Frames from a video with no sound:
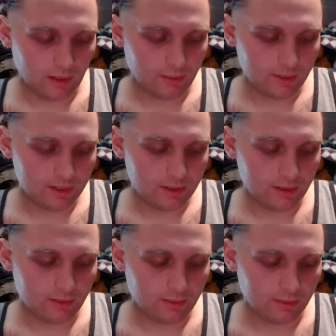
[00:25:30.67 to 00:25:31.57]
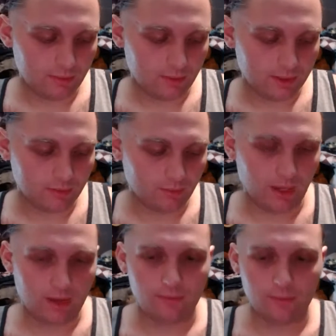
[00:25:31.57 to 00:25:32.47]
I wish, though, there was a
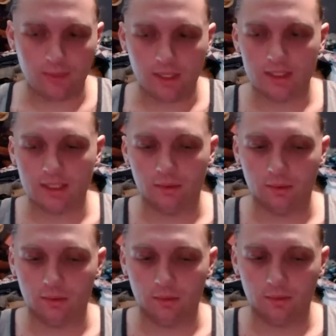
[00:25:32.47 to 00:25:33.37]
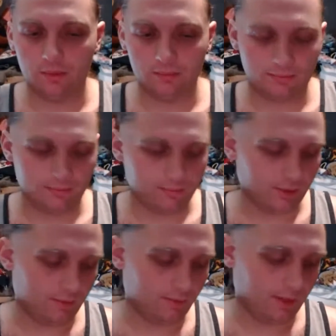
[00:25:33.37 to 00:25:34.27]
way for me to... I'm
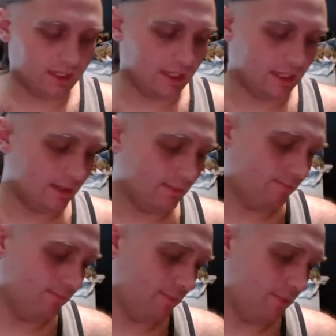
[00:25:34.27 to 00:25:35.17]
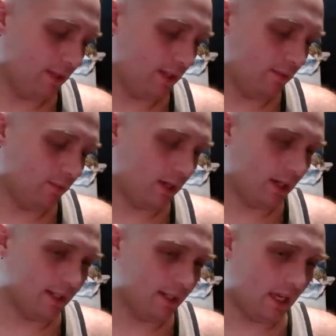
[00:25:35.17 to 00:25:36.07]
trying to fix this. It doesn't want
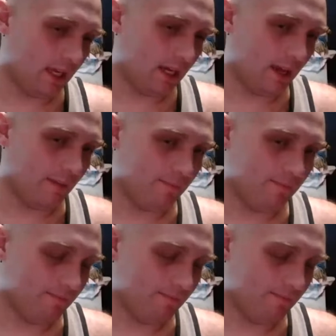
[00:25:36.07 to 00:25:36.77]
to stand up.